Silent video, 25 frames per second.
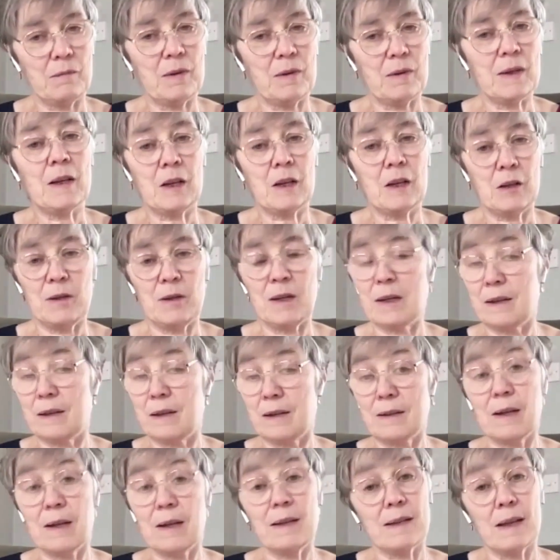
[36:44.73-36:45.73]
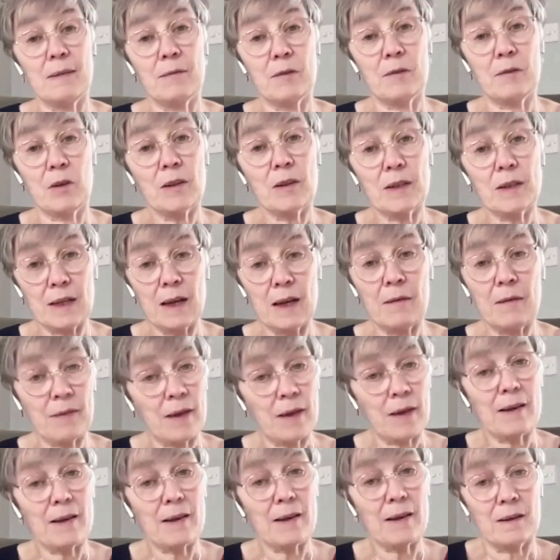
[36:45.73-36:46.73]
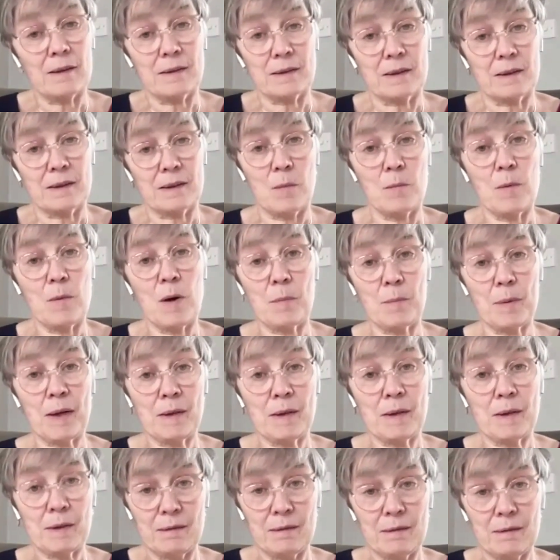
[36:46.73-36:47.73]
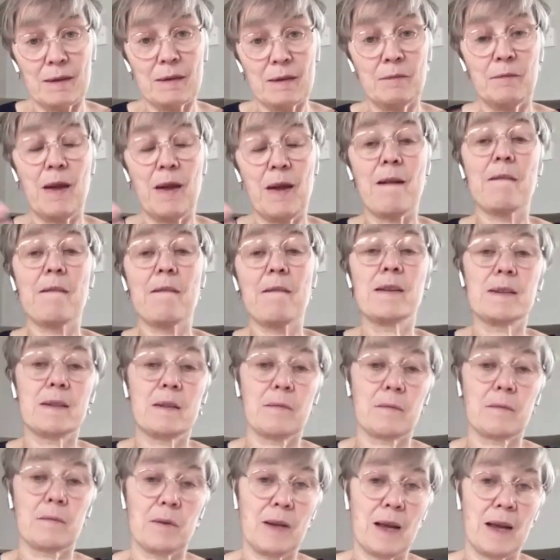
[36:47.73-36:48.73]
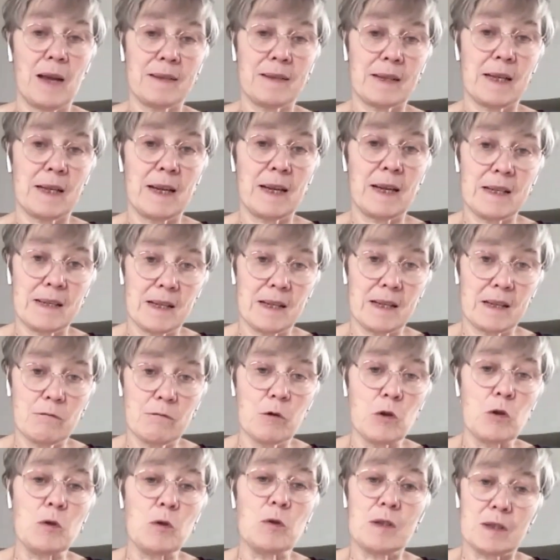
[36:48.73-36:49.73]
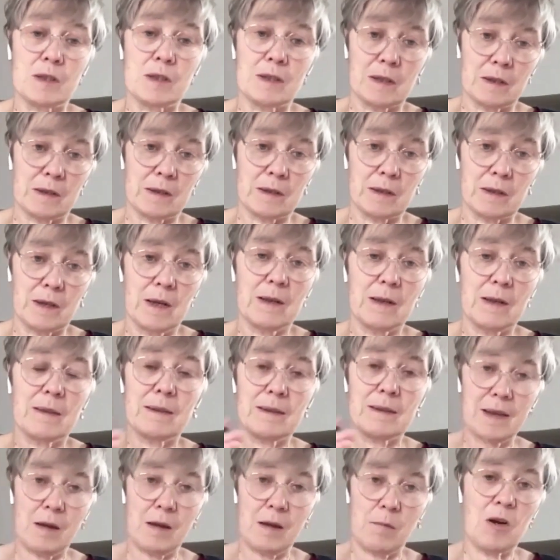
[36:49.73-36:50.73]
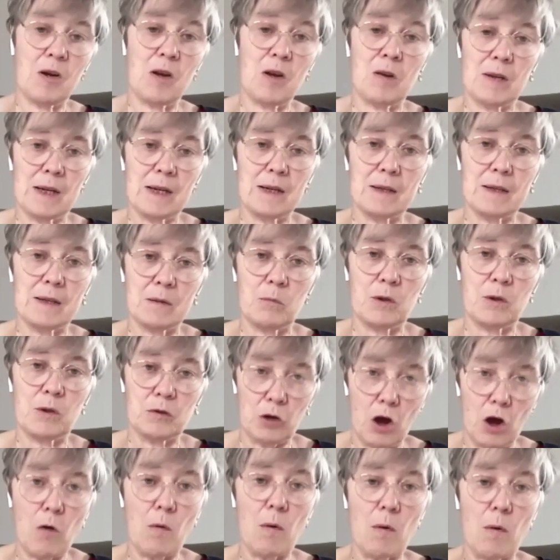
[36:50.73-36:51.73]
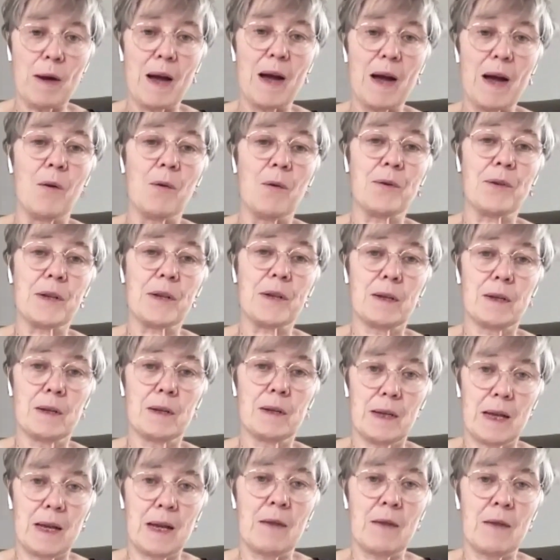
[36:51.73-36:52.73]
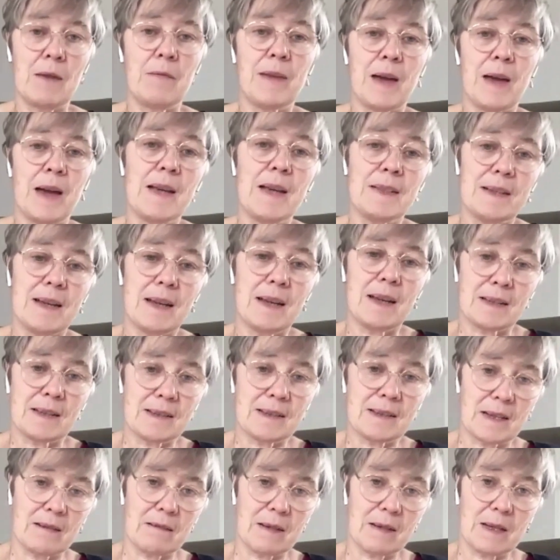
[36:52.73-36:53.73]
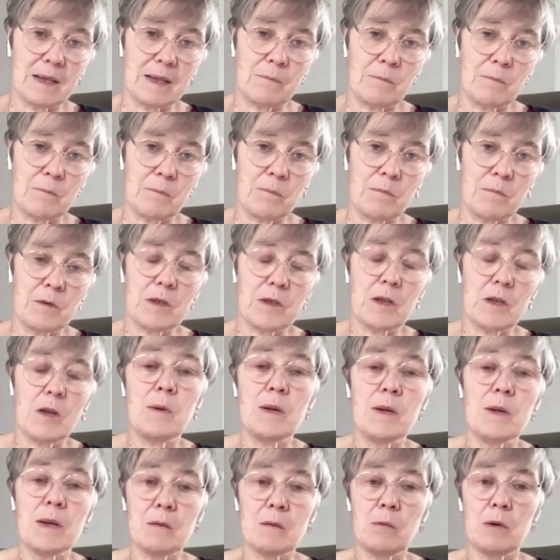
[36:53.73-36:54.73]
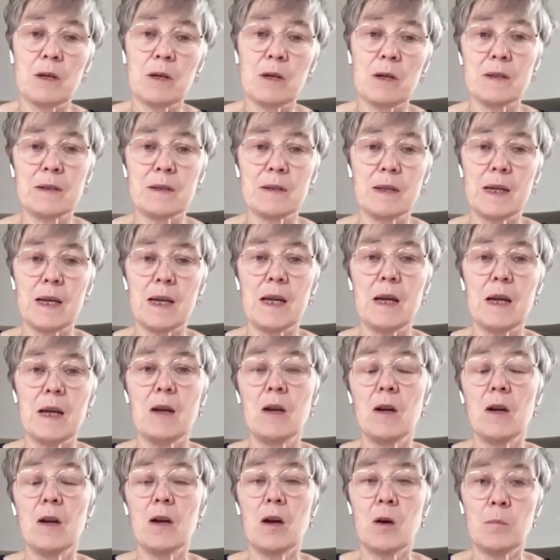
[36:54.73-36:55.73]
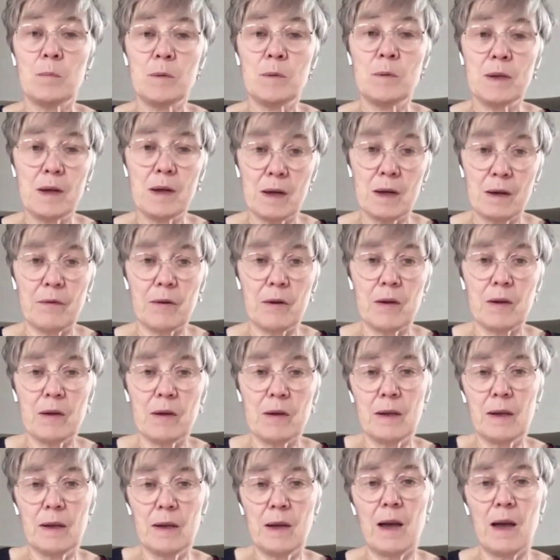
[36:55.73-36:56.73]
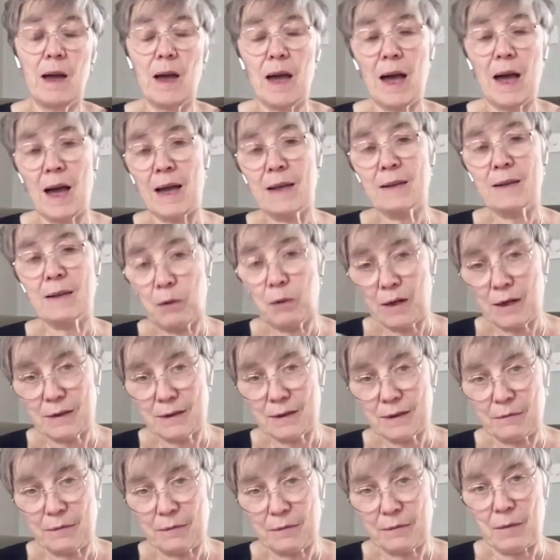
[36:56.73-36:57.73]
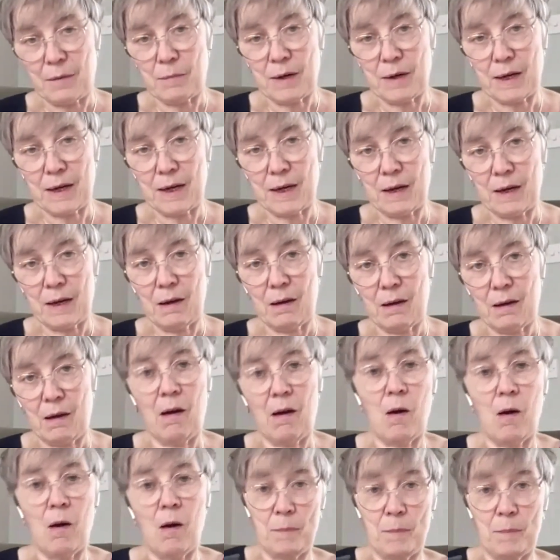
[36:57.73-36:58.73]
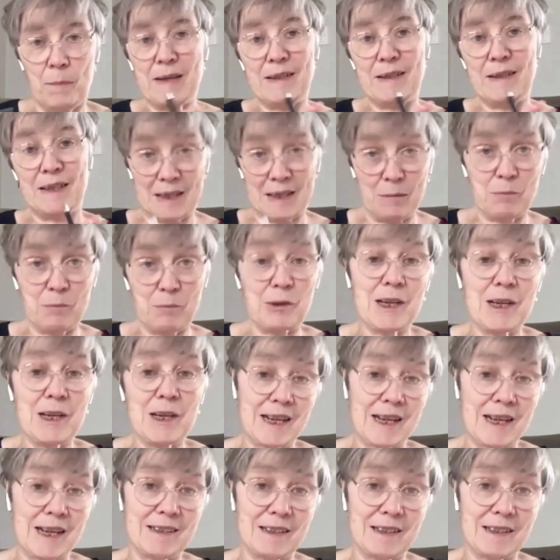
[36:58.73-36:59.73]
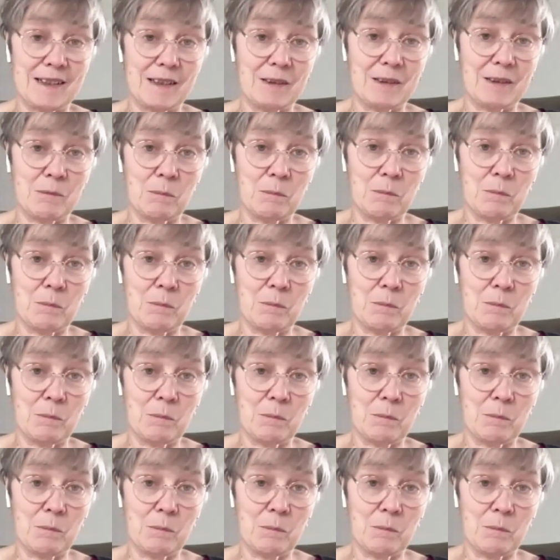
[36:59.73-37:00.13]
including things like safeguarding, if that does come up. And there's various different escalating routes that the seminar leader will know about if that is necessary. So in other words, the observer, as well as the family, are basically protected